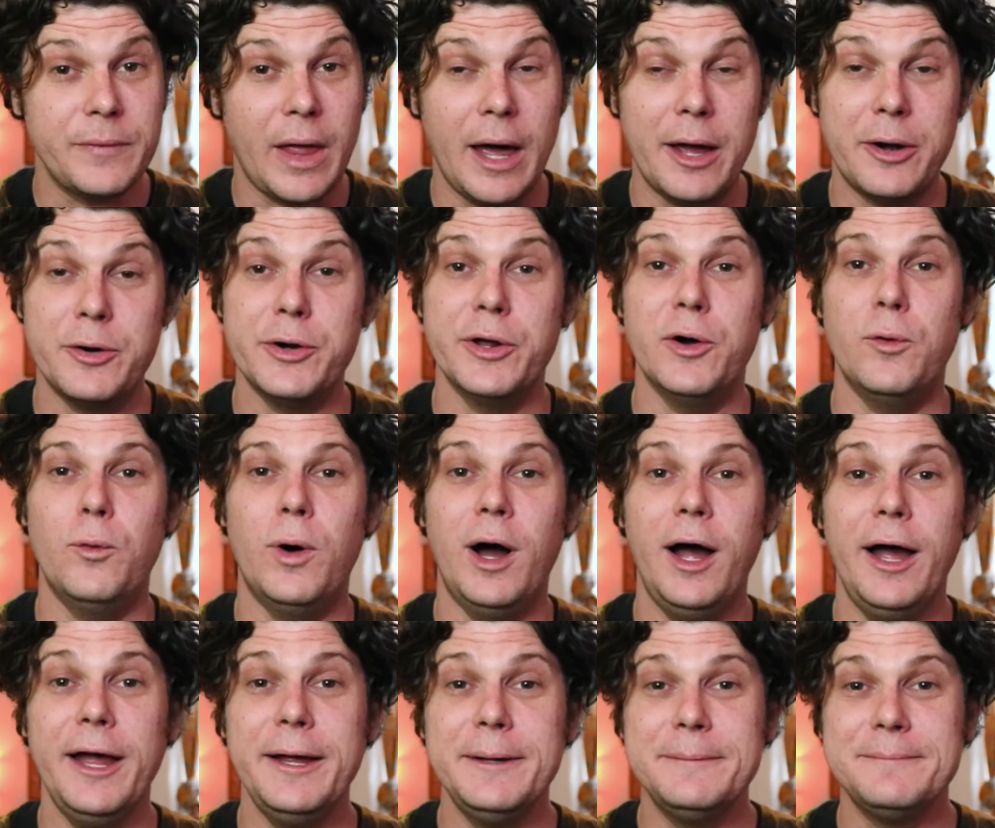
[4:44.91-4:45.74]
I don't know
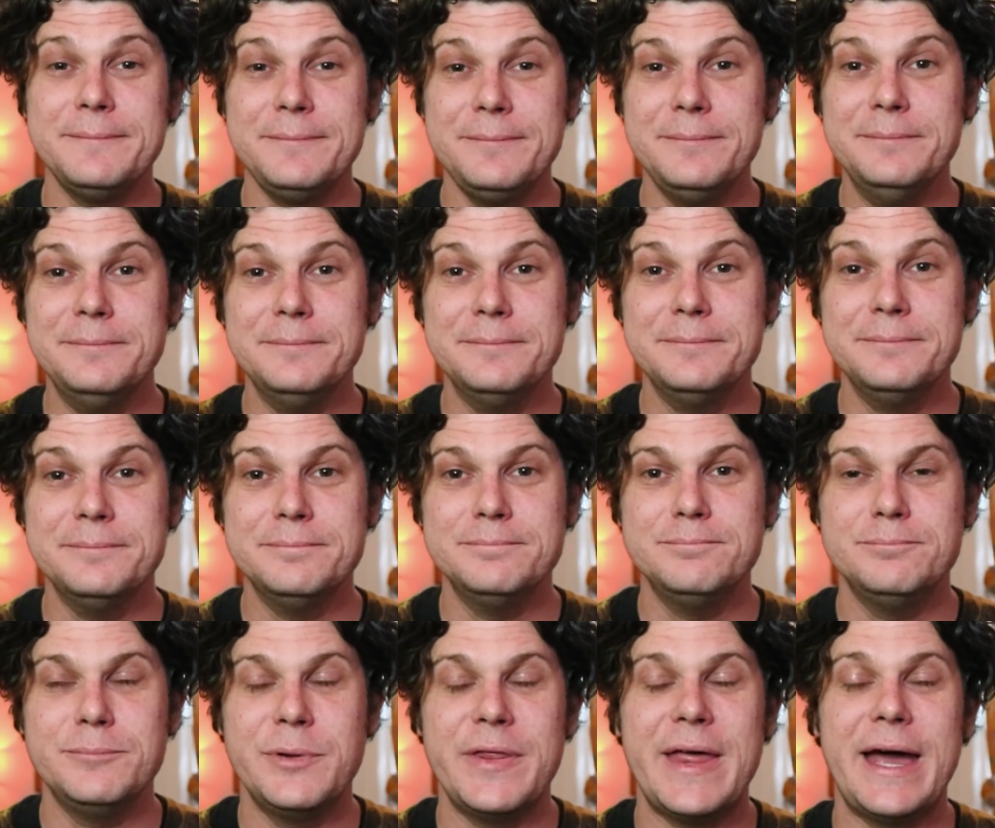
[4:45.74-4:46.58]
why,
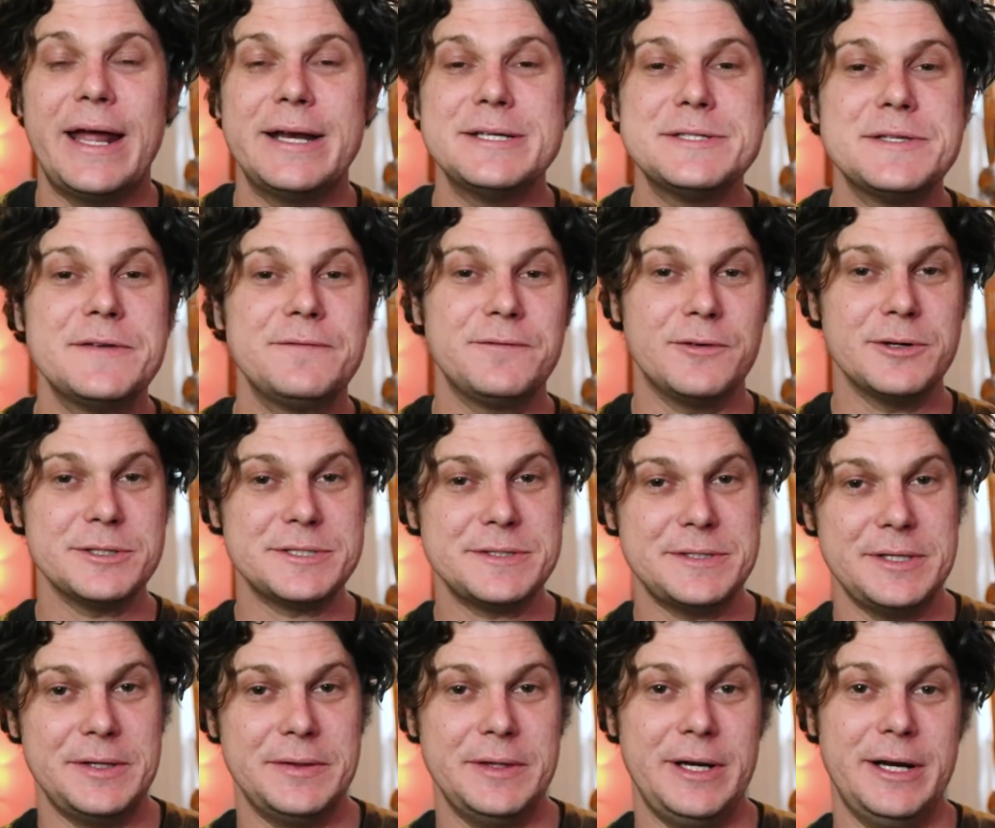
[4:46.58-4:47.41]
but that is the
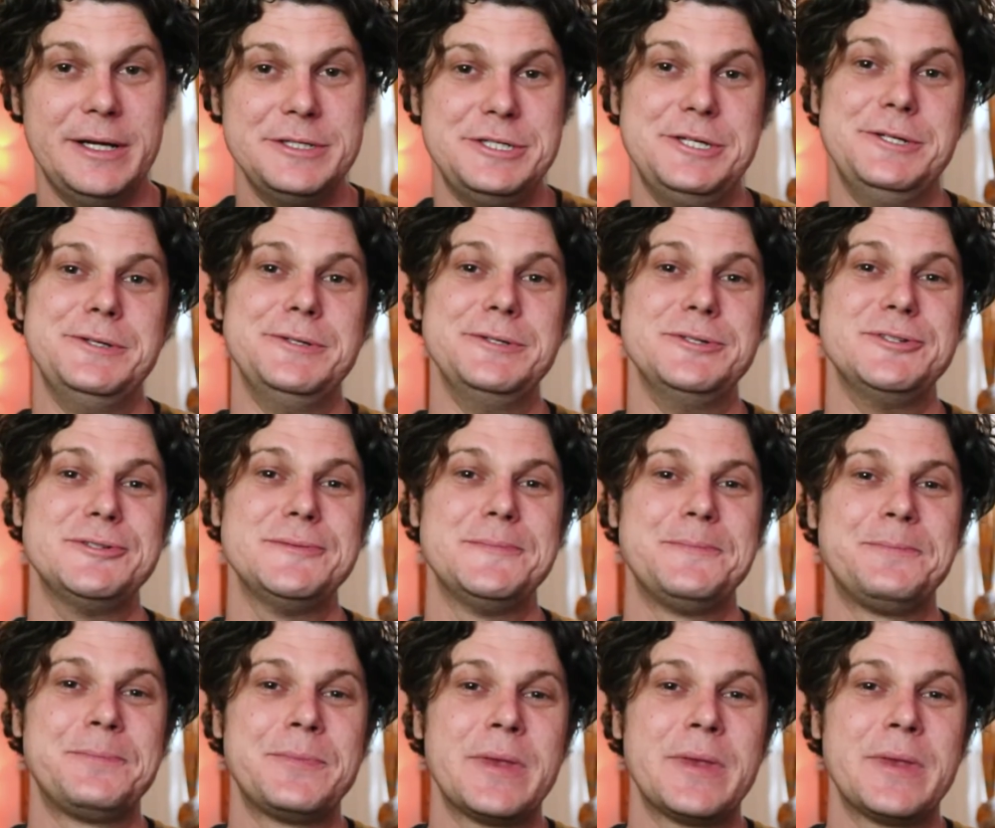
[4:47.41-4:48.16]
first thing that I choose.